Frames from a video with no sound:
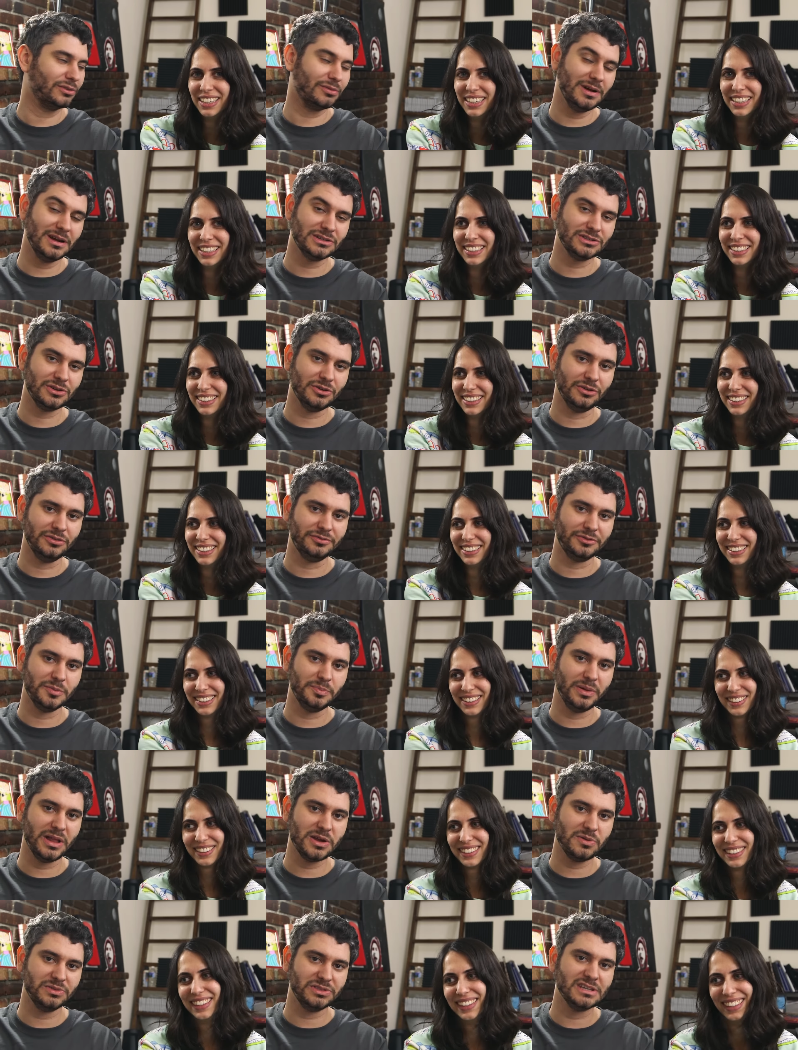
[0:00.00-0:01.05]
Speaker 1: threshold for
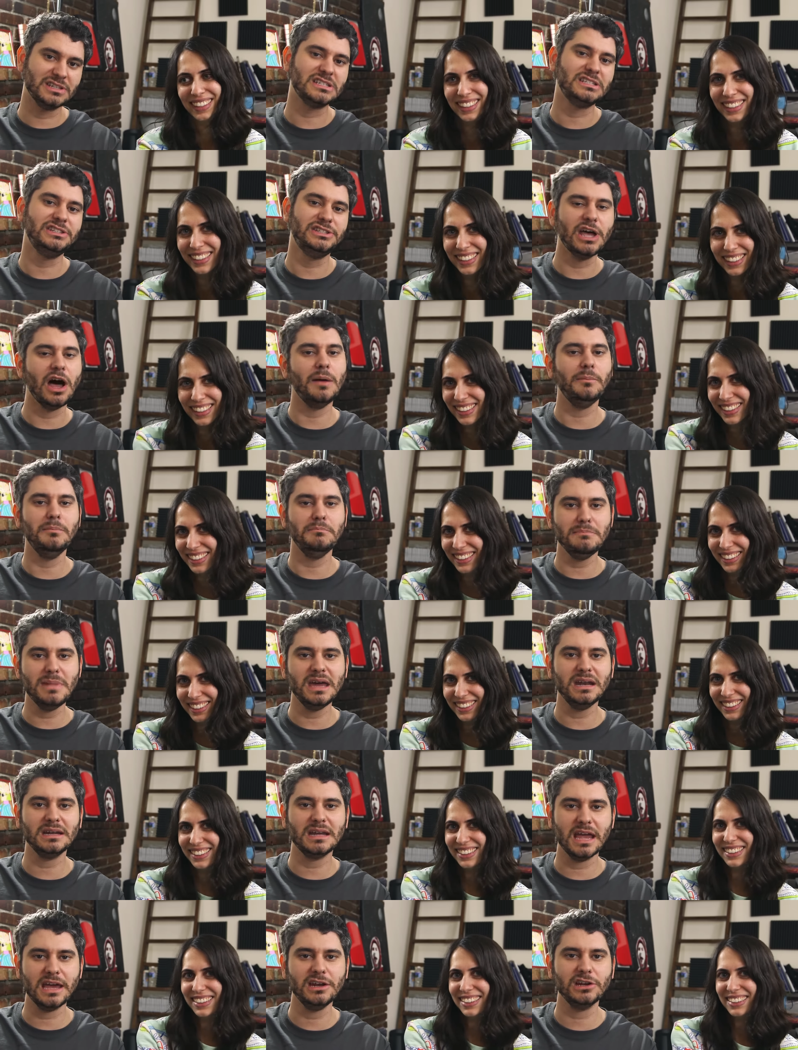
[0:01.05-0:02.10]
playing with this dumb,
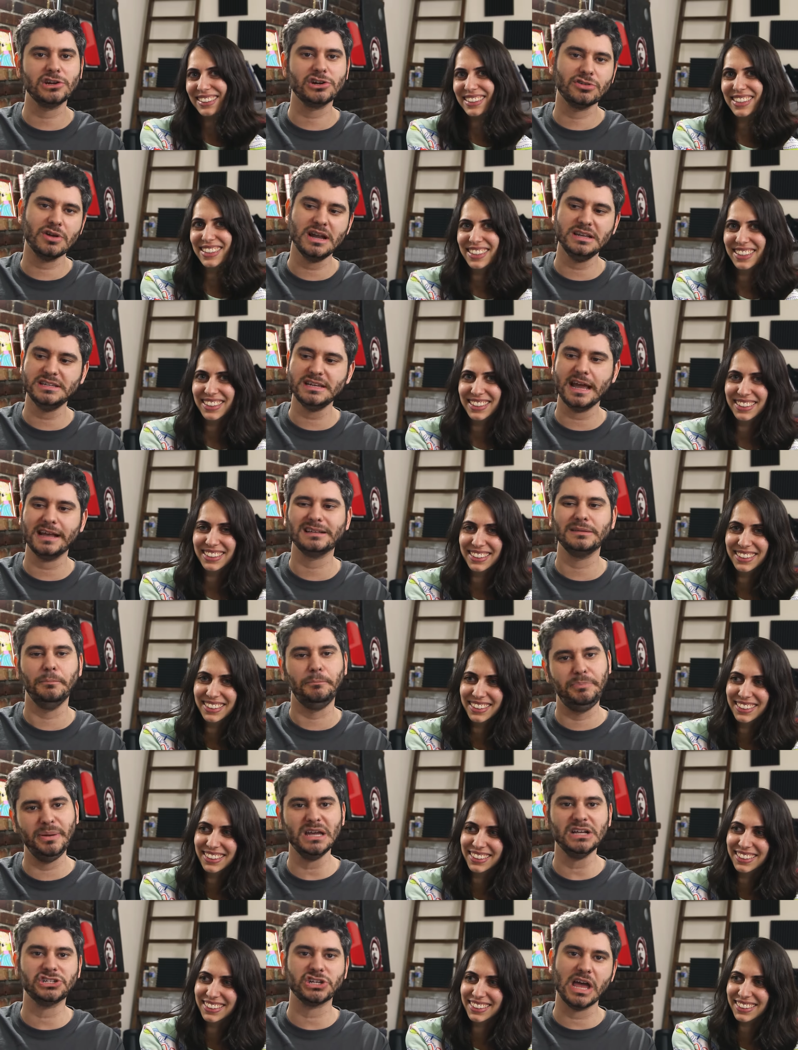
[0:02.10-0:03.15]
medicated, crazy ass
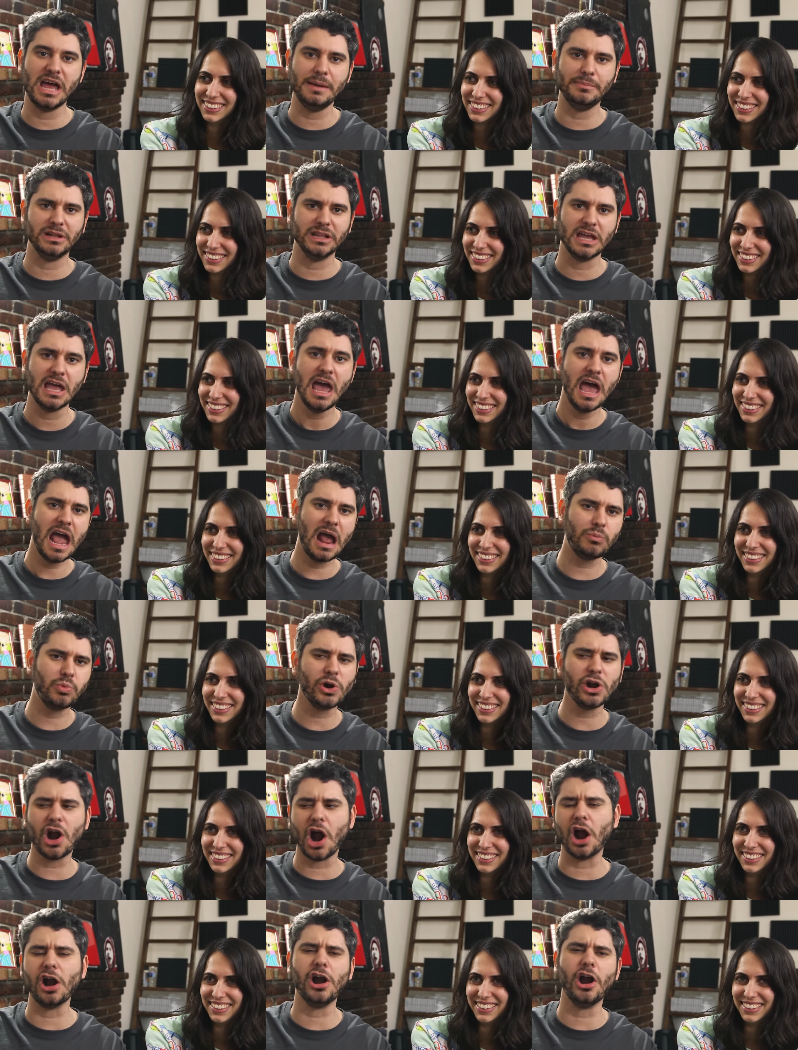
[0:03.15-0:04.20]
bitch, Emily. And
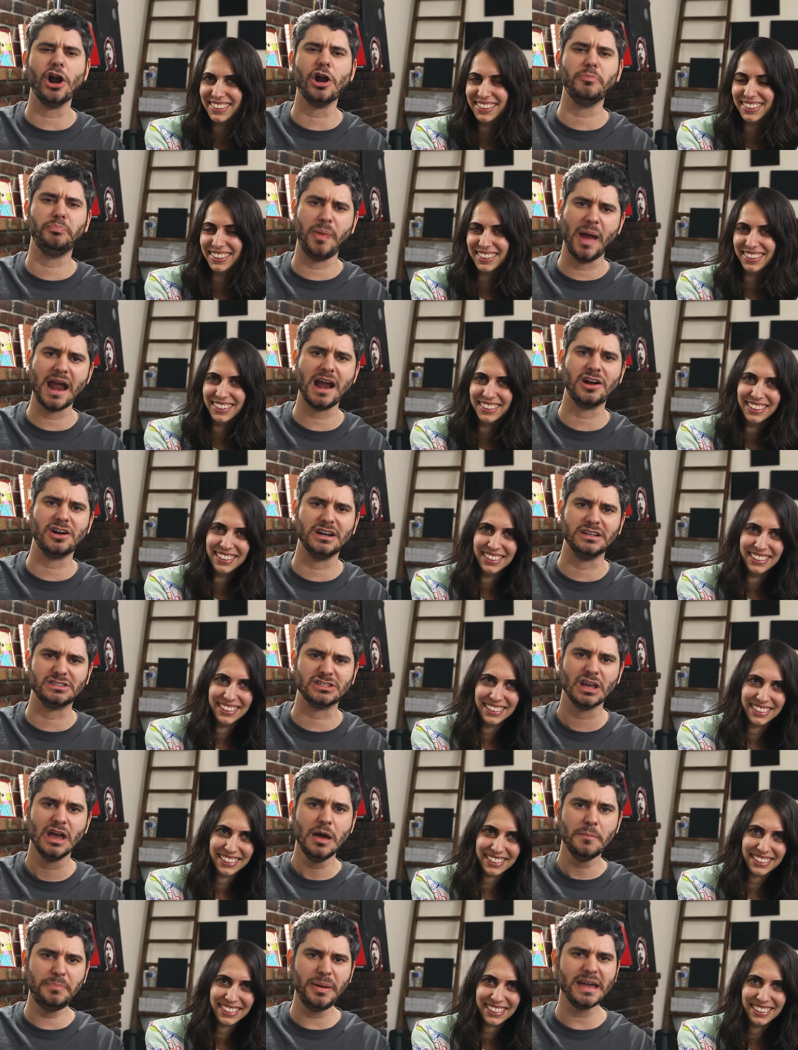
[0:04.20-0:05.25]
where are her
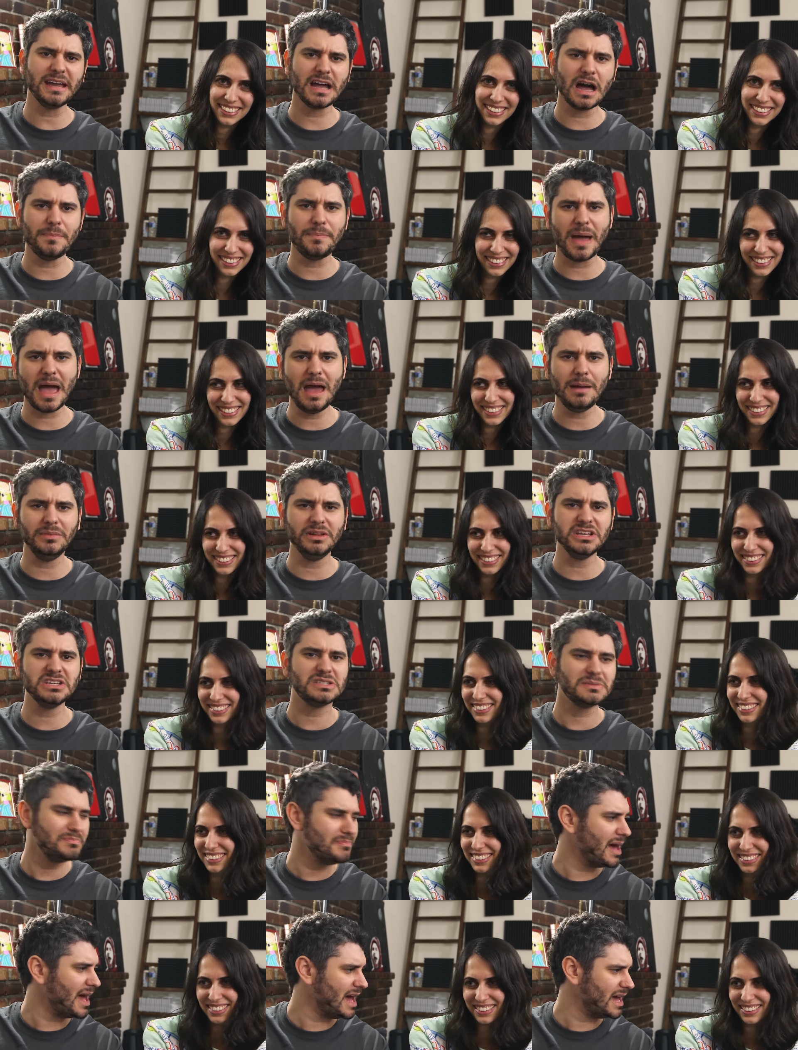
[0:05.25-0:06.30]
parents? Pick up
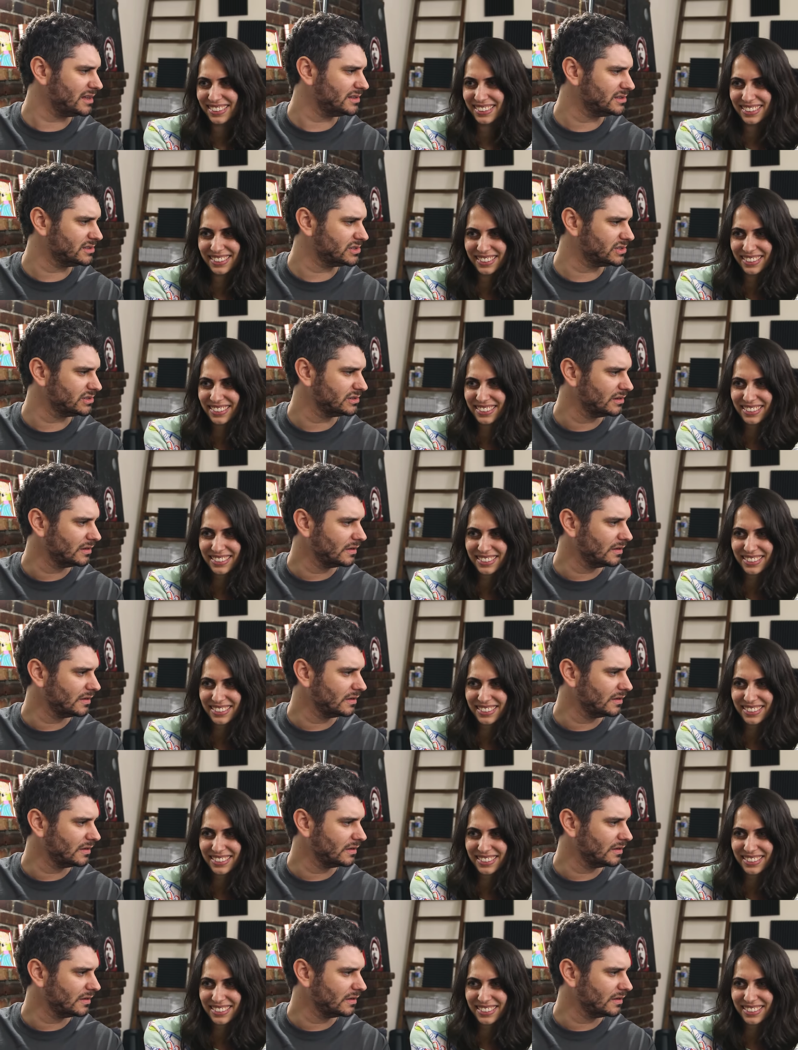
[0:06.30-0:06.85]
Emily's meds.